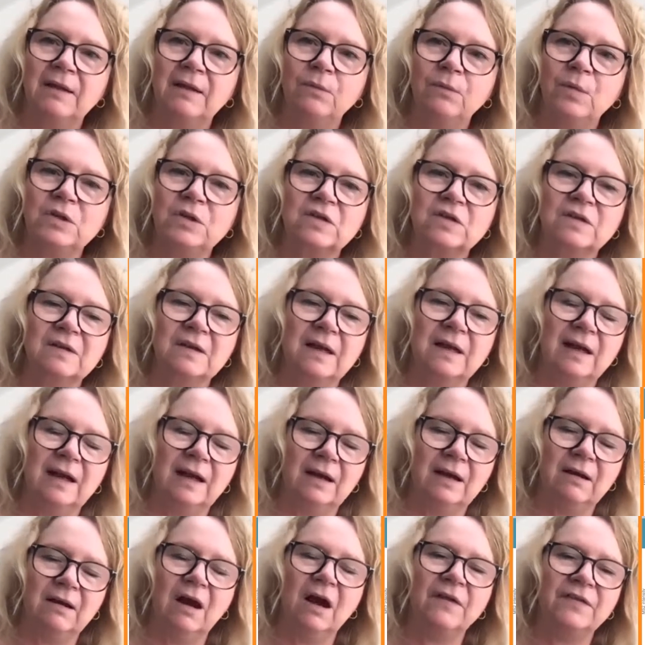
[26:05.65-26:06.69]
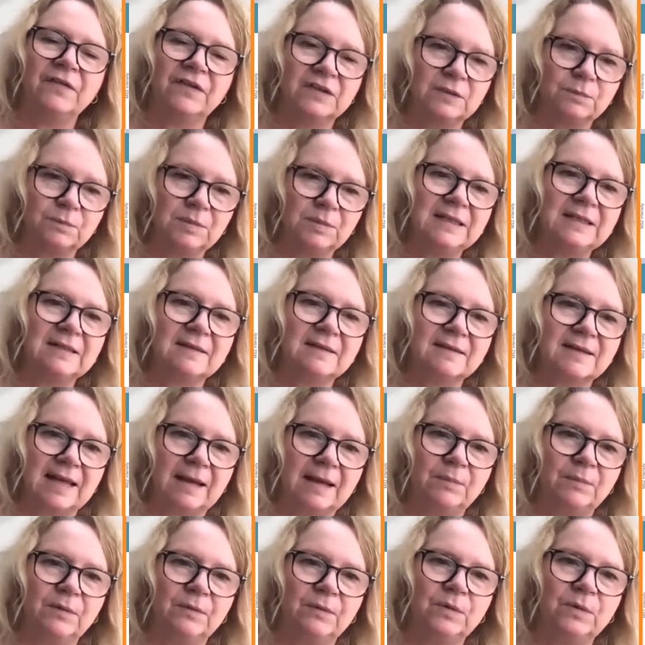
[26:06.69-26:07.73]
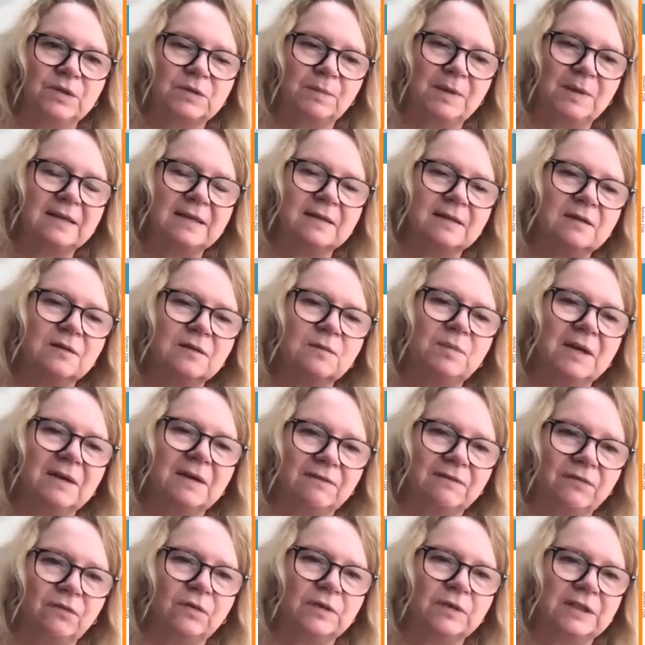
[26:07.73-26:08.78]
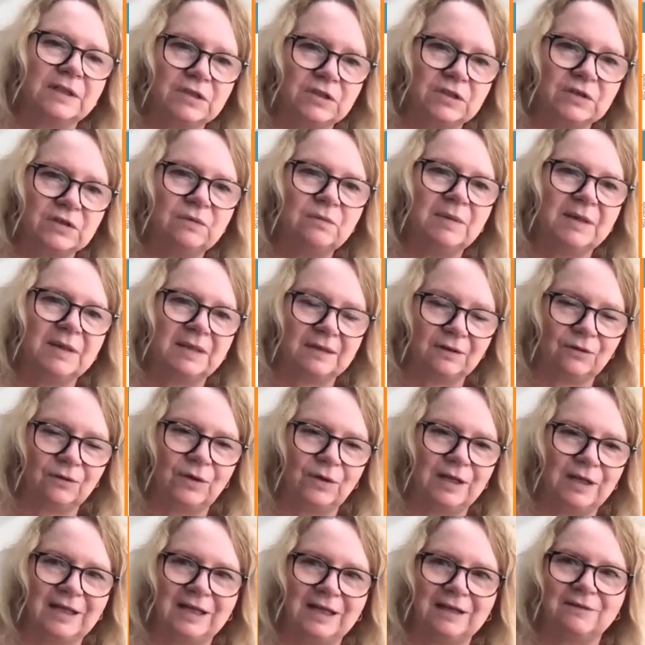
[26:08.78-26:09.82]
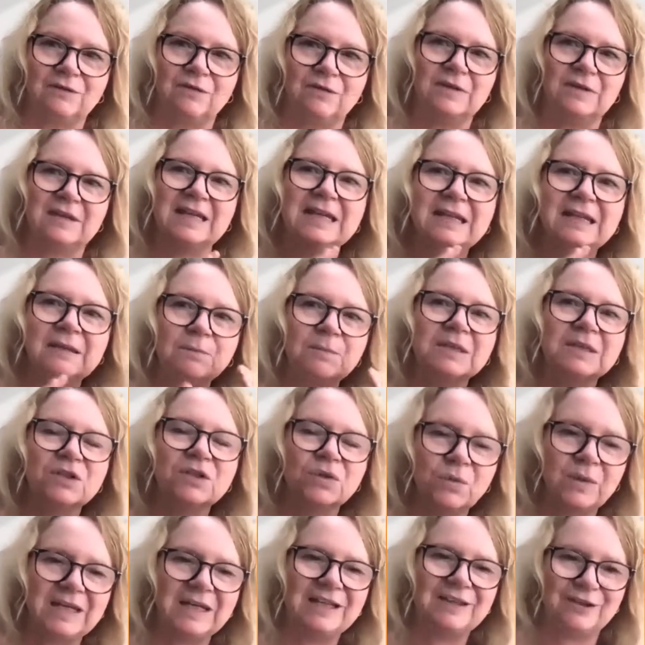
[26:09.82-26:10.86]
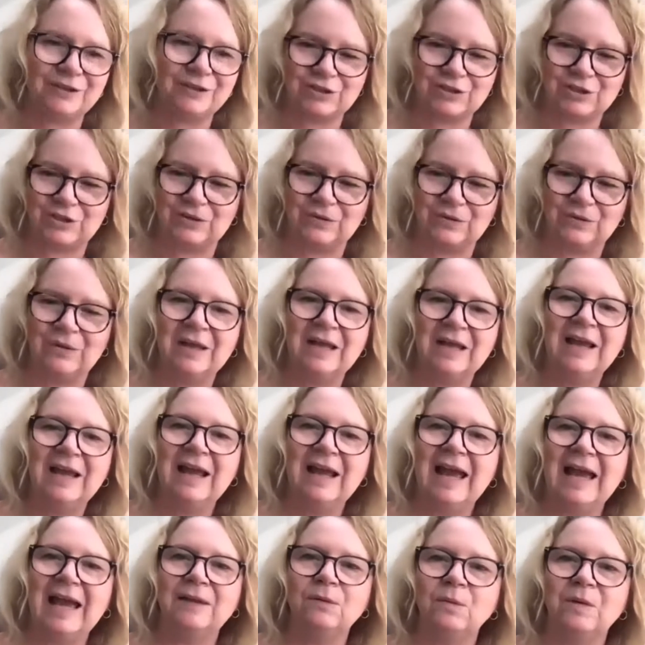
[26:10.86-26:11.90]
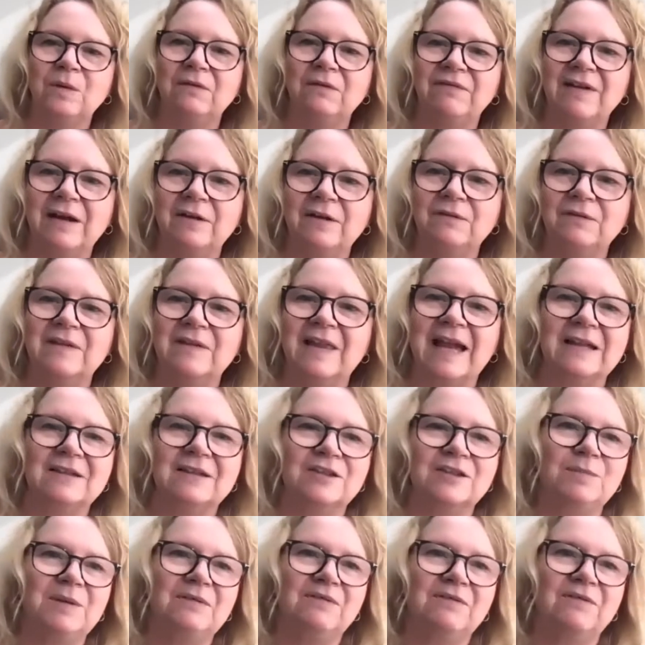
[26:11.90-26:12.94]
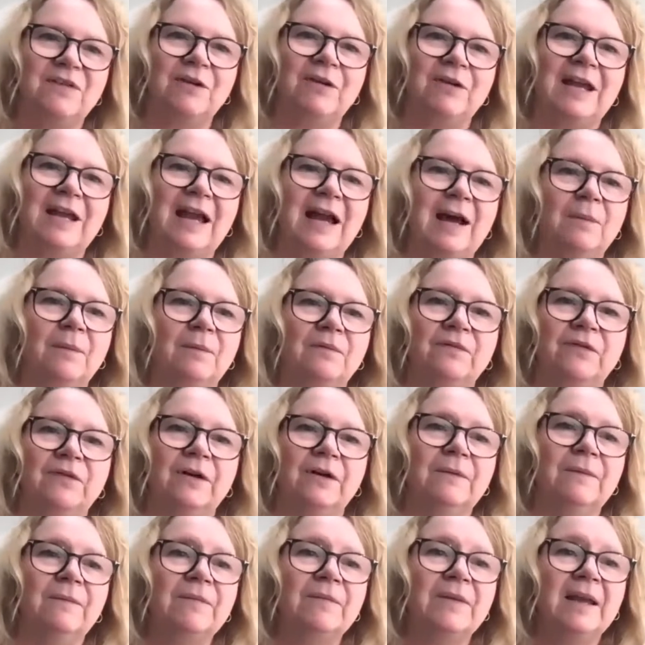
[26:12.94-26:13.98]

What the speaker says: which on the depleted sample, which makes it to be a 42-minute gradient. So it's in between the two, and we found that to be very helpful.